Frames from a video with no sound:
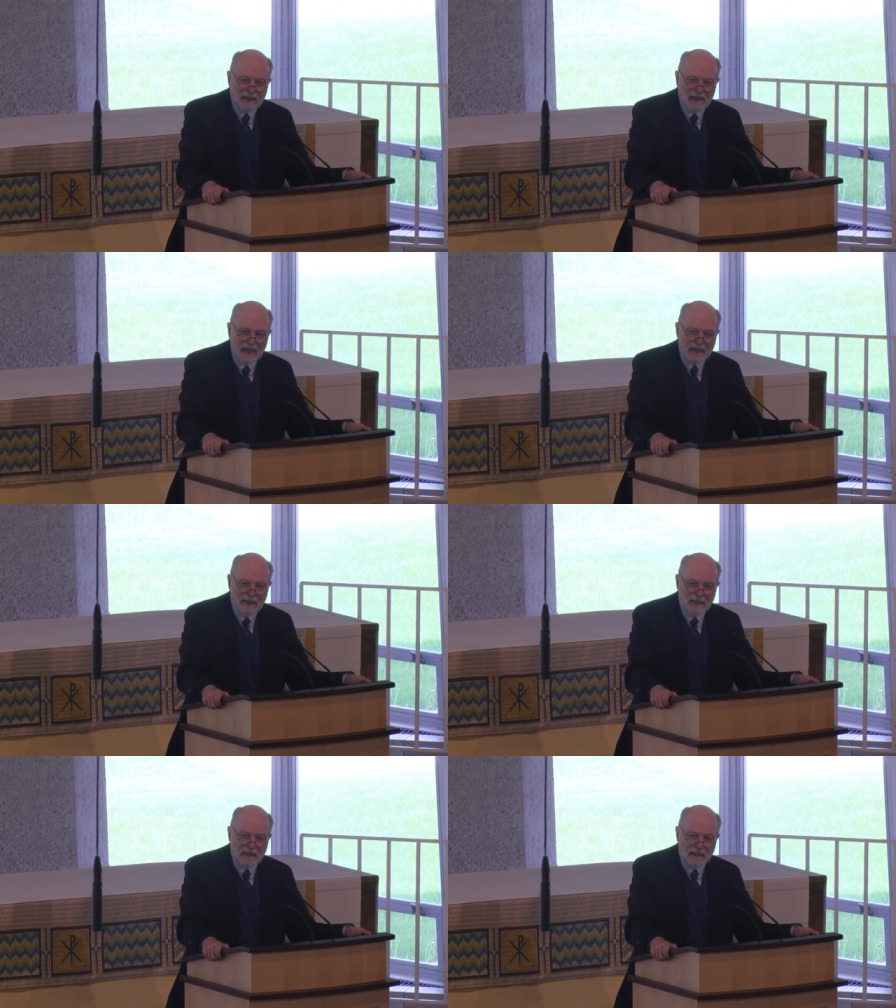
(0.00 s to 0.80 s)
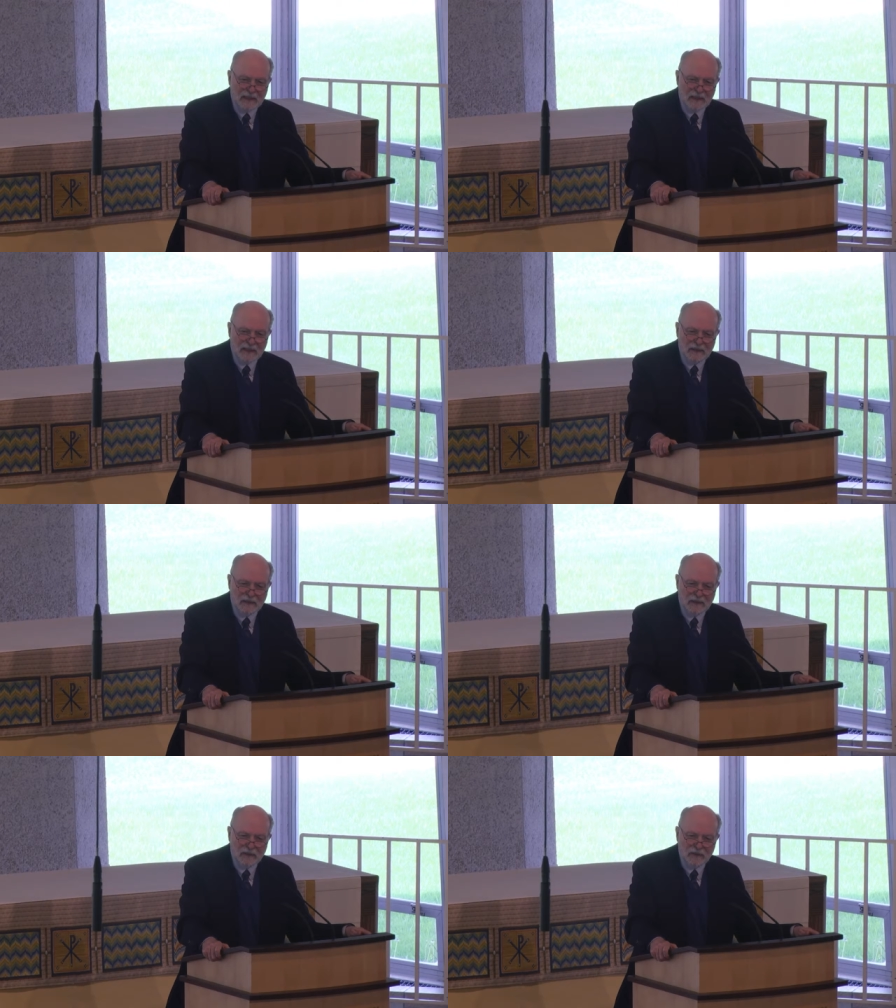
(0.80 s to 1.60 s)
And uh,
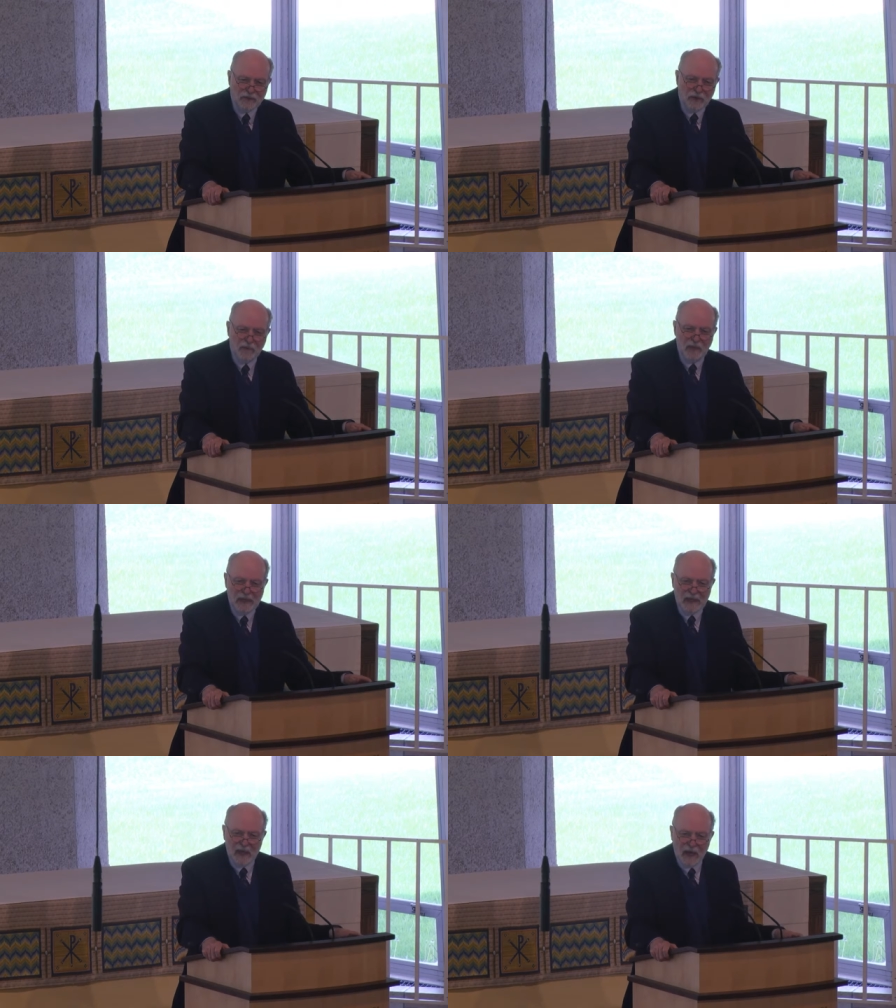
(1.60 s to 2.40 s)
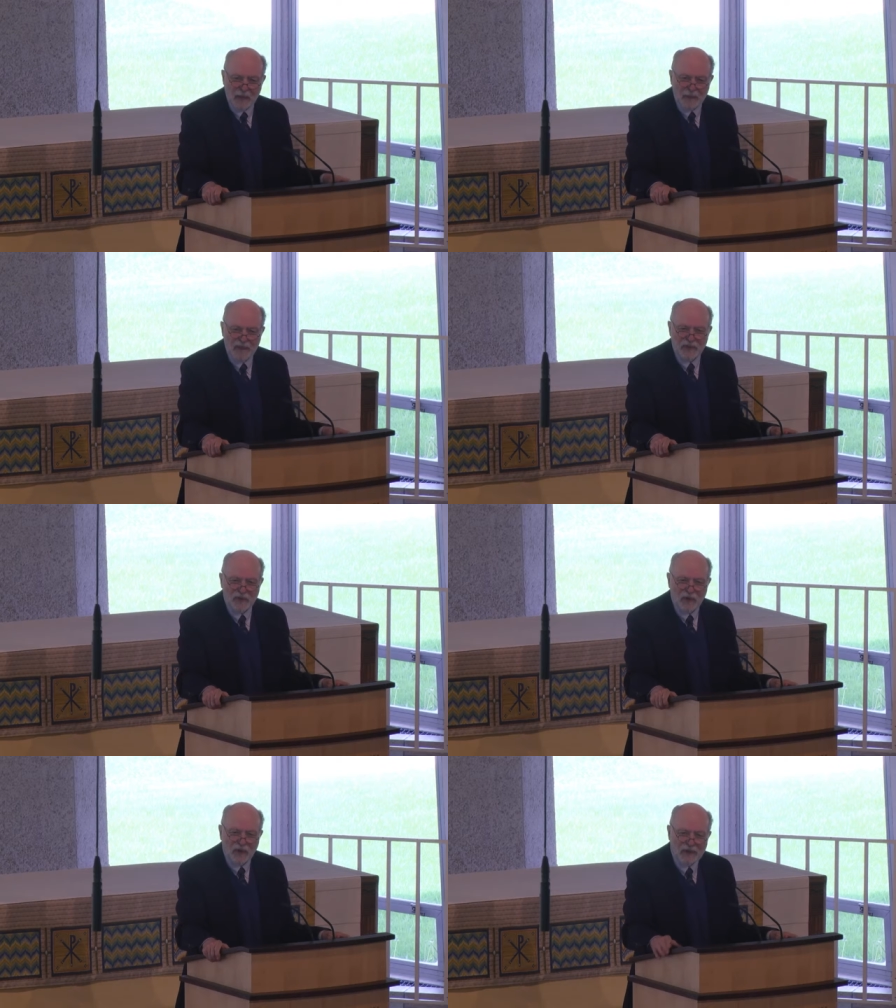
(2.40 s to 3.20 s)
Gerard Manley
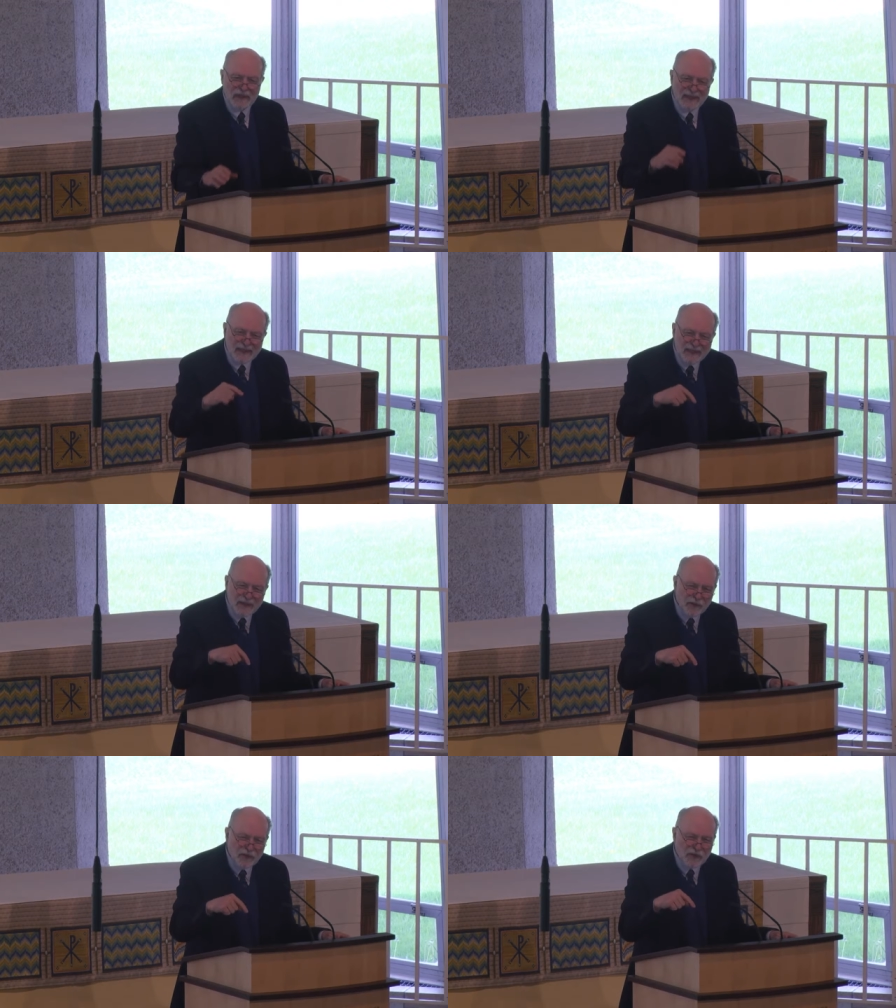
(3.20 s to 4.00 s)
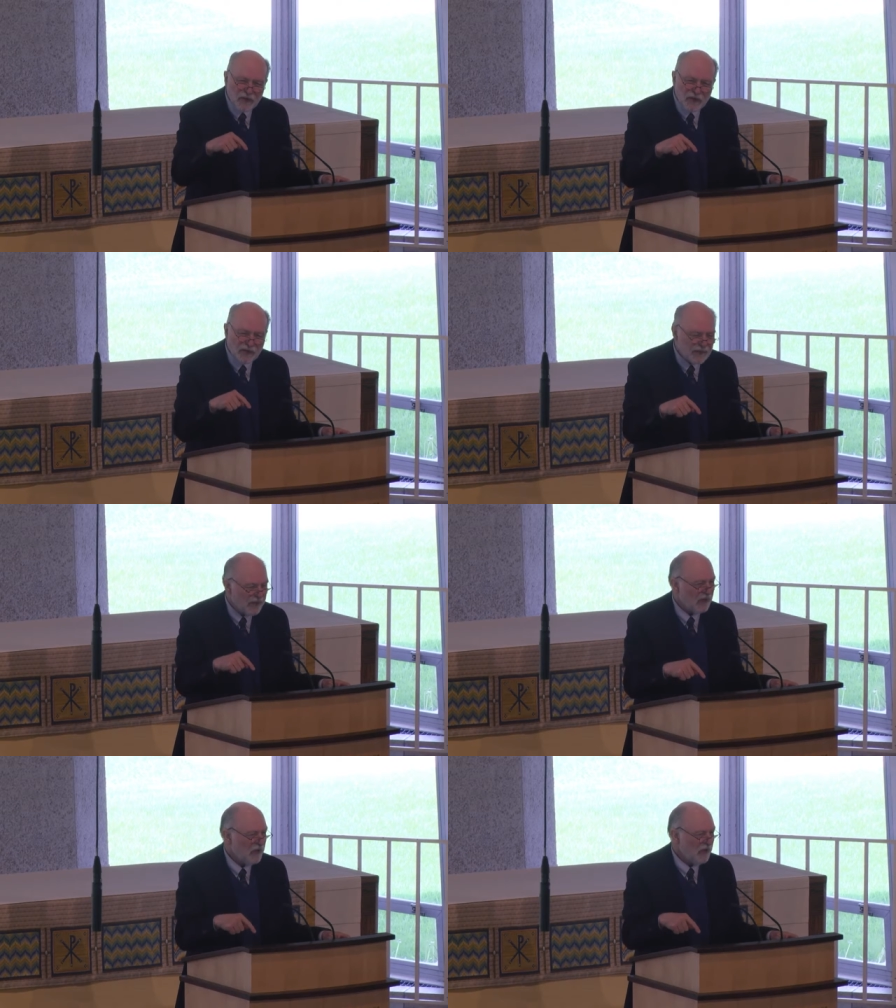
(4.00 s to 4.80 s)
Hopkins called it the dearest
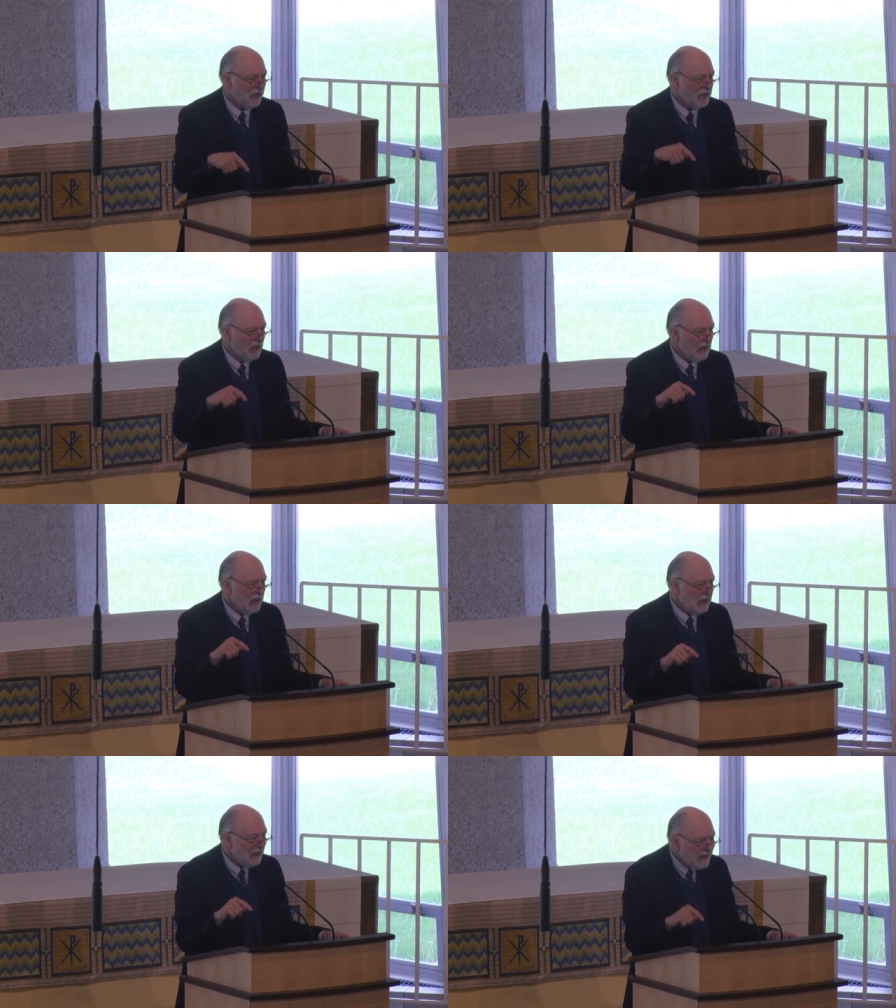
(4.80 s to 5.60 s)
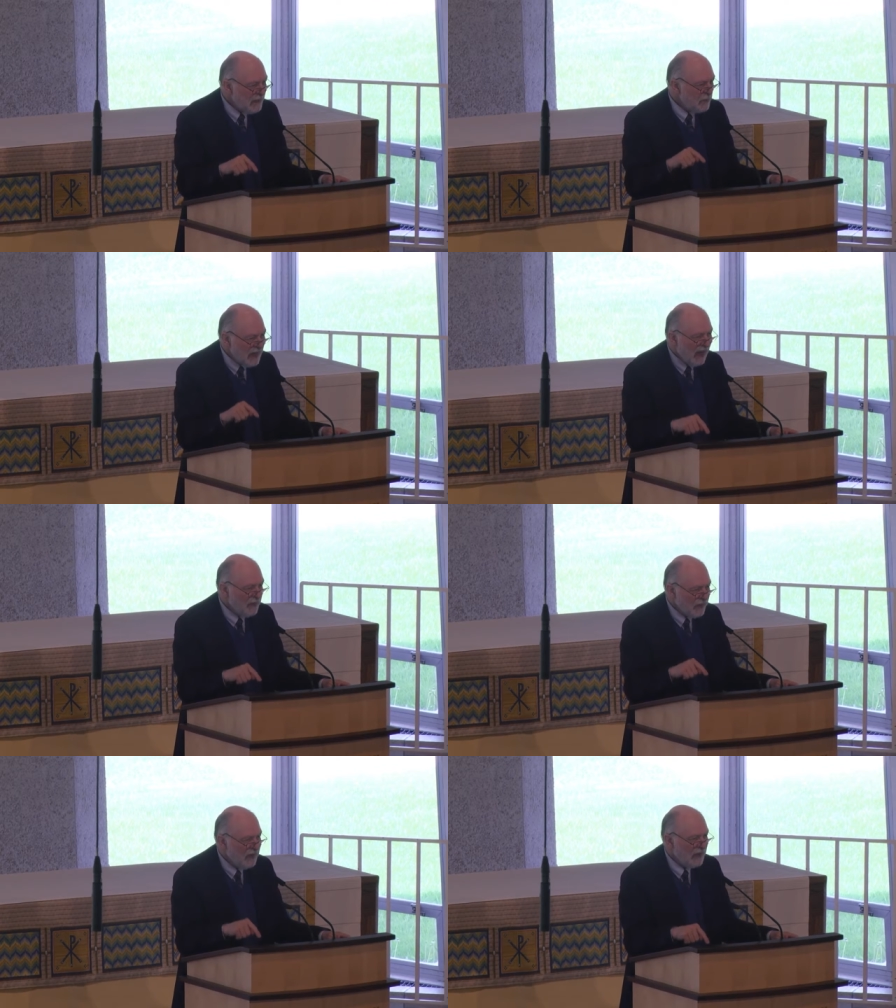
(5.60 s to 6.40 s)
freshness, deep
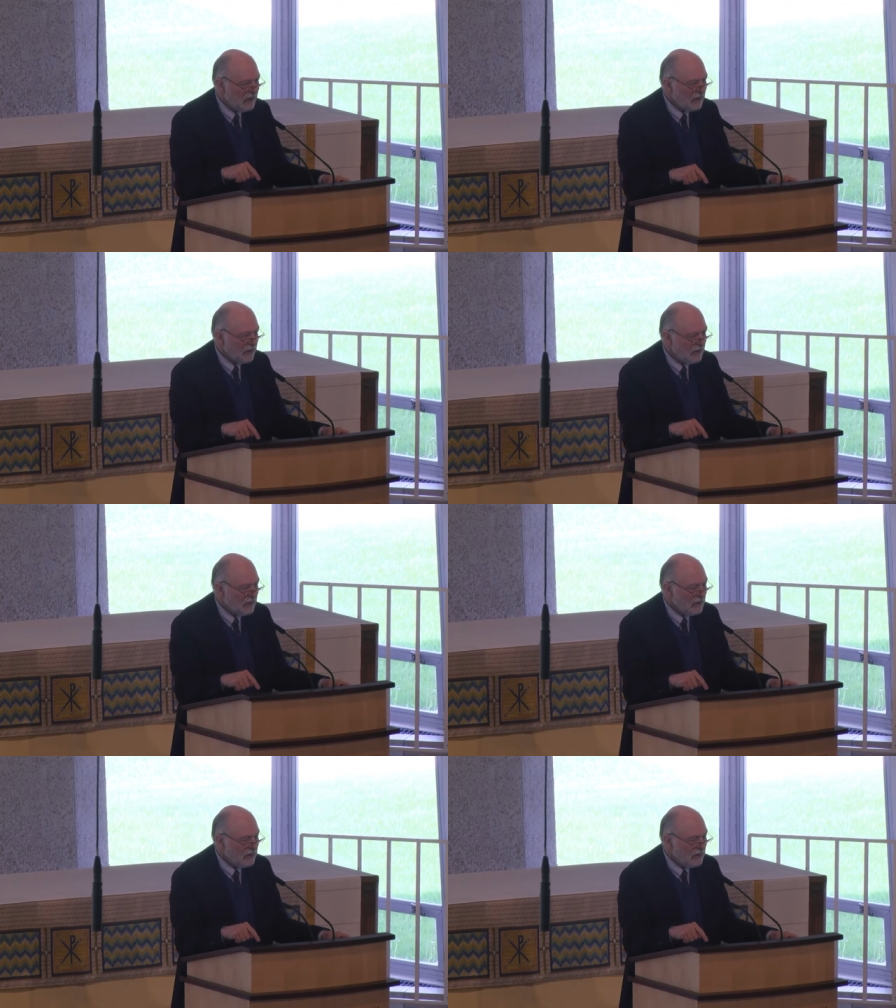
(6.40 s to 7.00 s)
down things.